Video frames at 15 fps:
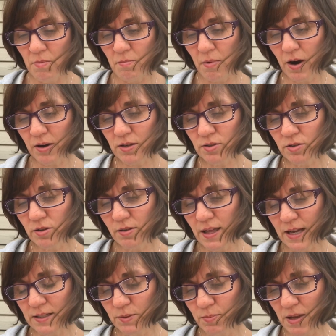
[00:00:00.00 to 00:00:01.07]
Marcus
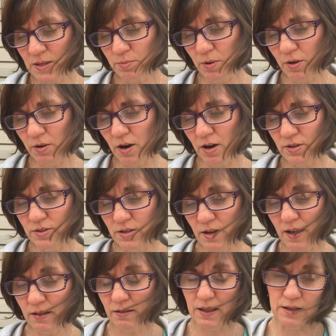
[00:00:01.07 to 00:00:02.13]
collects baseball cards, and
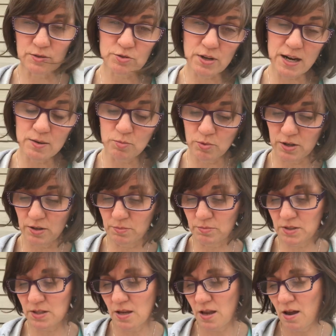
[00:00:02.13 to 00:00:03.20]
I collect dried
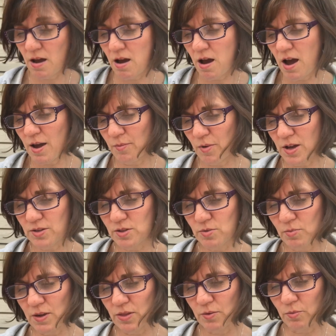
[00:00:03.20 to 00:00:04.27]
worms. I want to
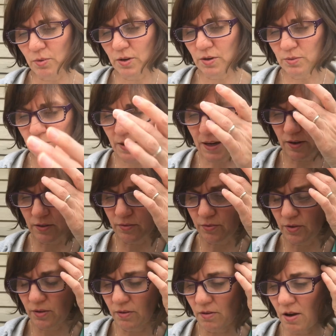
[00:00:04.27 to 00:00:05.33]
win the world record
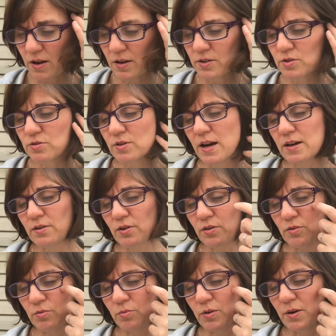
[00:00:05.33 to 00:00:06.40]
for the longest dried
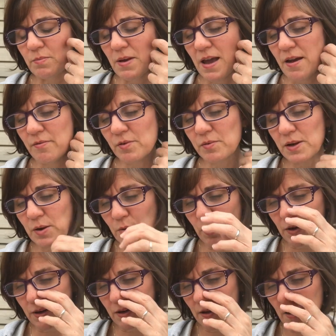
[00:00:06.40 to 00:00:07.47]
earthworm ever
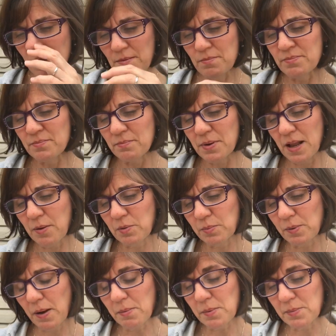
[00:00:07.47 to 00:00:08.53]
recorded, but I will
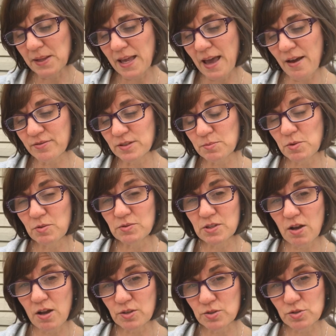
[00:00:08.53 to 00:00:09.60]
probably have to move to
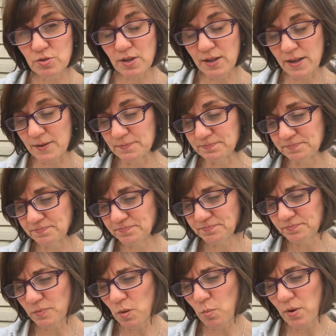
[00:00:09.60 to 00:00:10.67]
Australia,
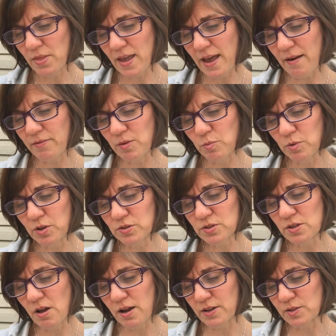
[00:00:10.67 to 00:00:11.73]
where they have the world's
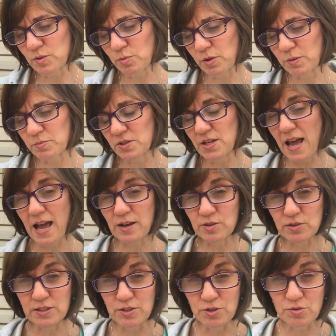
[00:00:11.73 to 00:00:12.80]
longest worms to
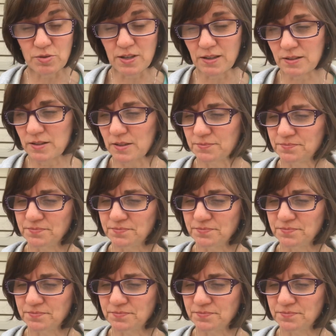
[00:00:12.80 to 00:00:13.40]
actually do this.